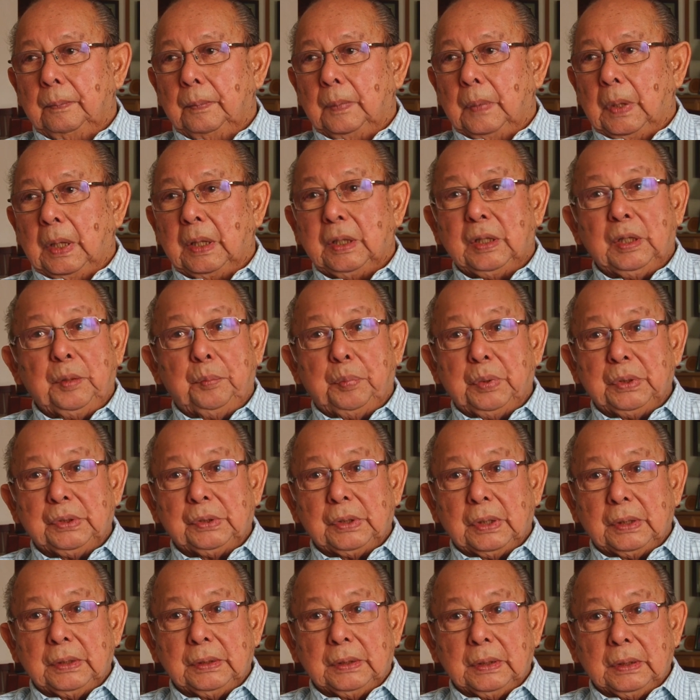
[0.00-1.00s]

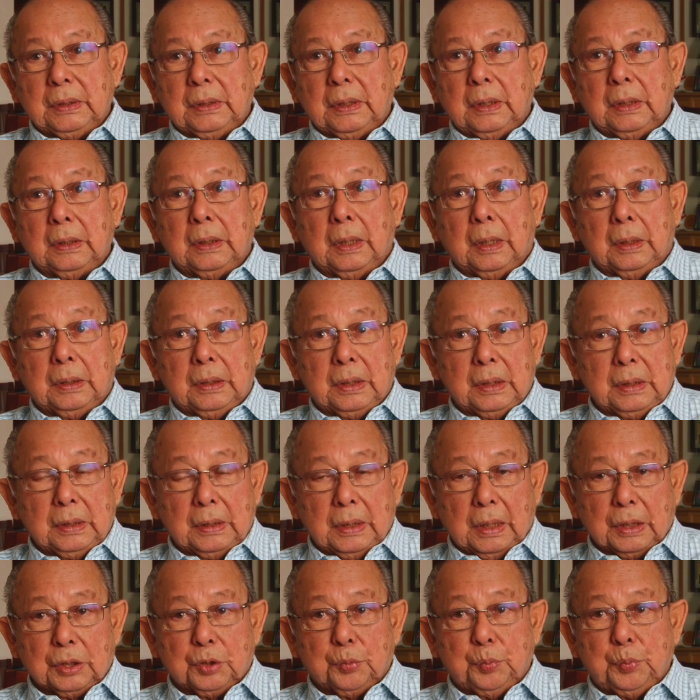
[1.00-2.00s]
represented and I did
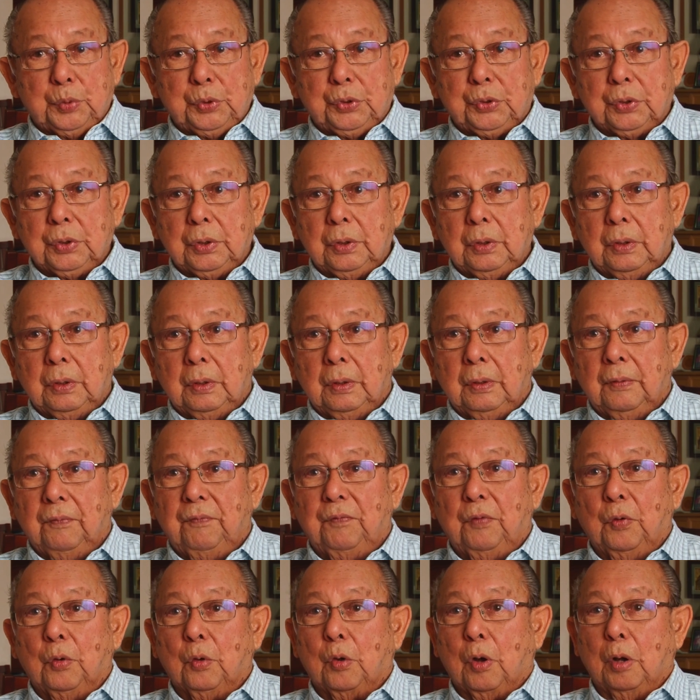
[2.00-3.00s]
the exhibition
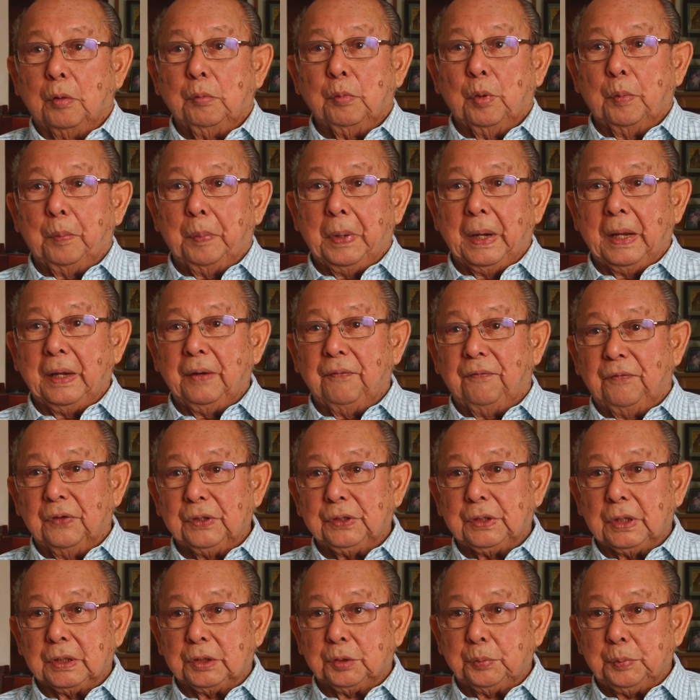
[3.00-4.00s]
for Colombo Plan,
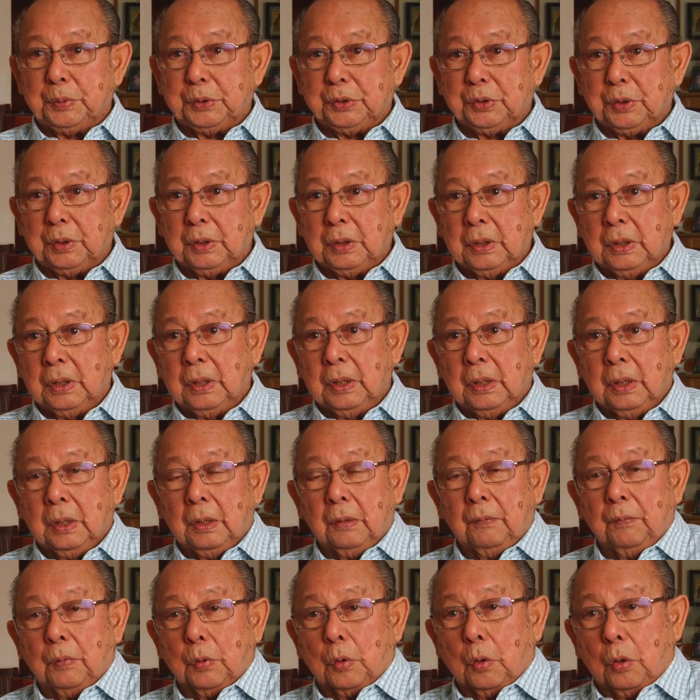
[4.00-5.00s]
first exhibition
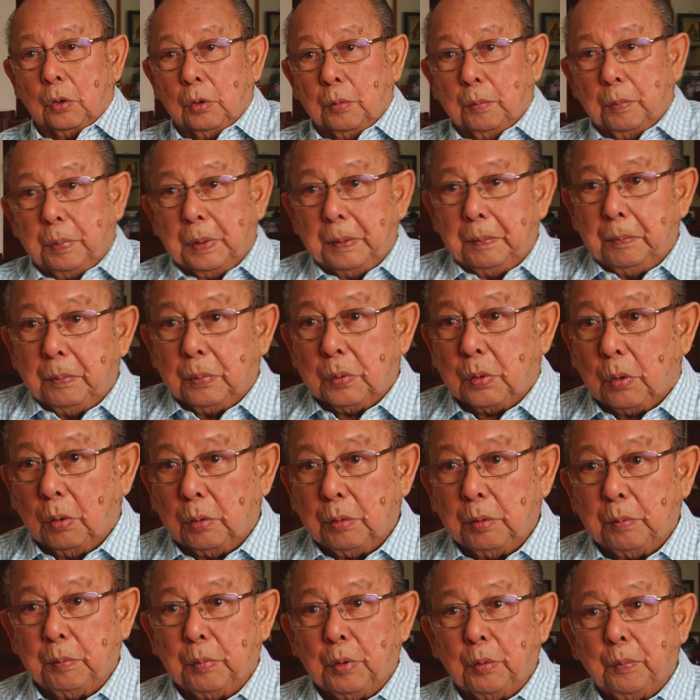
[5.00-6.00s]
for
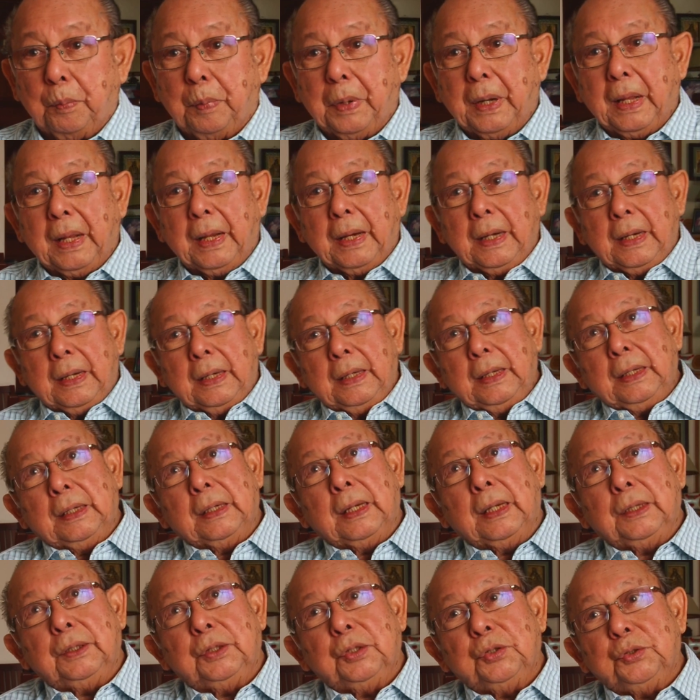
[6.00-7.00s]
Colombo Plan in
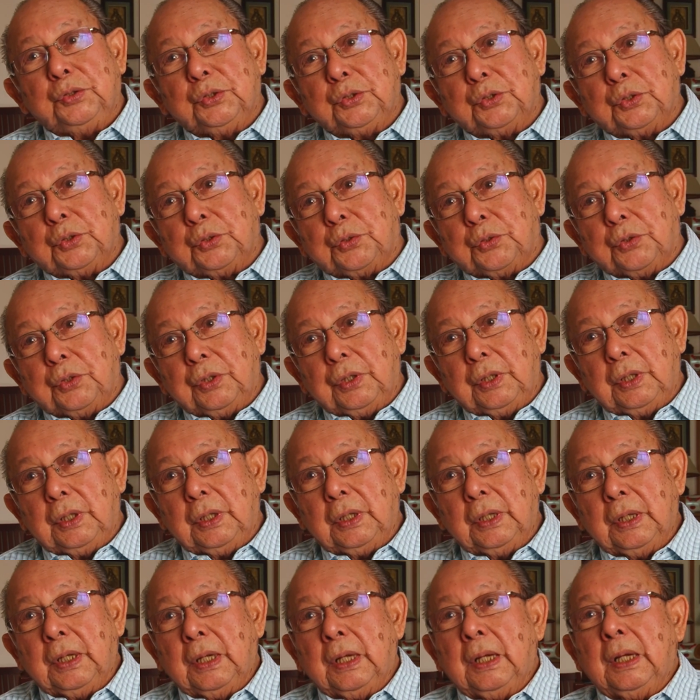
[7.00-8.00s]

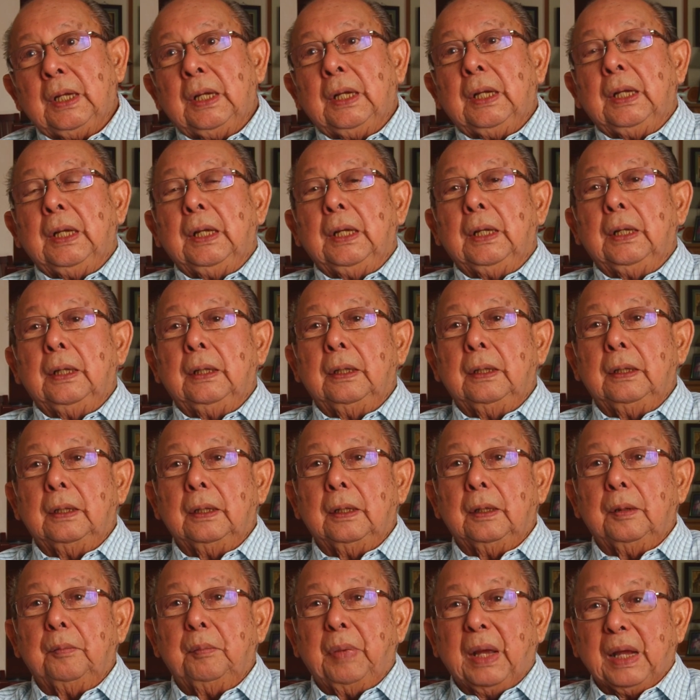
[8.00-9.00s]
1963 in
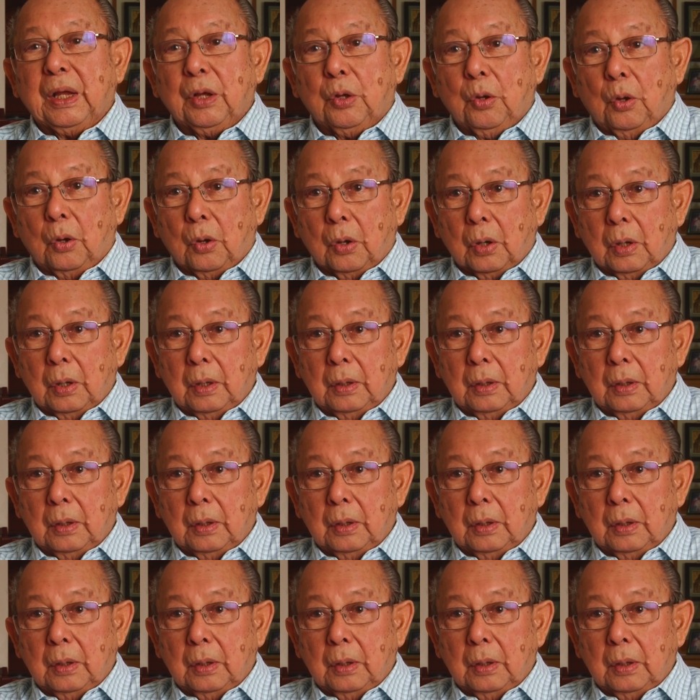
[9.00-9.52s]
Bangkok.